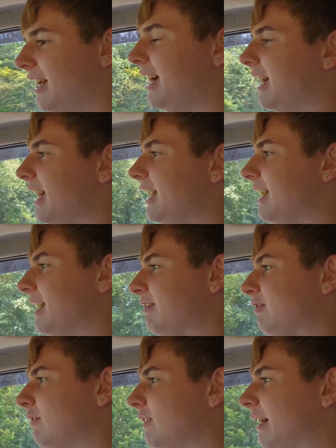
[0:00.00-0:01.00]
Yeah, again, this is
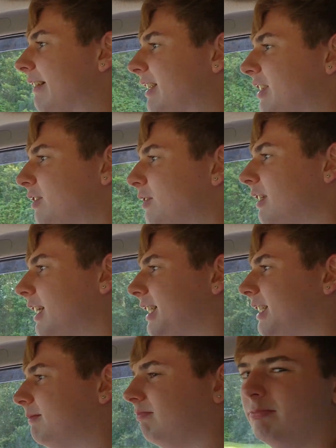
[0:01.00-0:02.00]
referring to sort of like
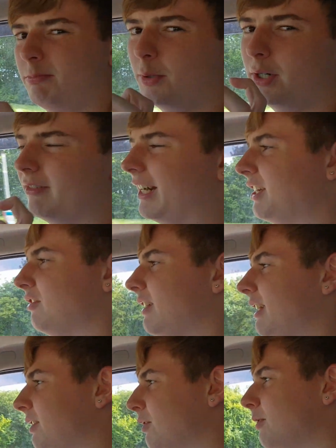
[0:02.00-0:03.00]
the boy
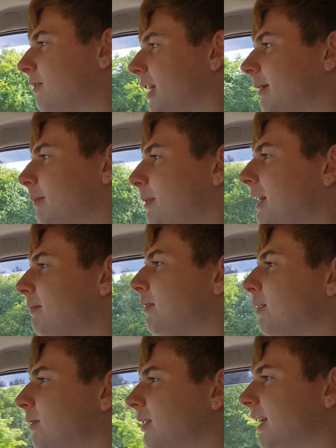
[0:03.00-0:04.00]
racery sort of type of
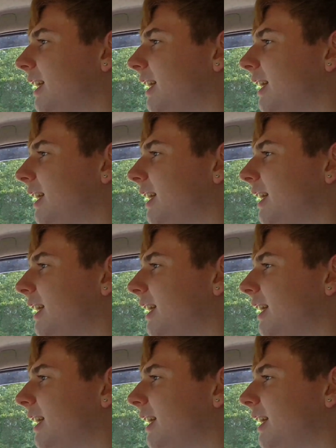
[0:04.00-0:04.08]
people.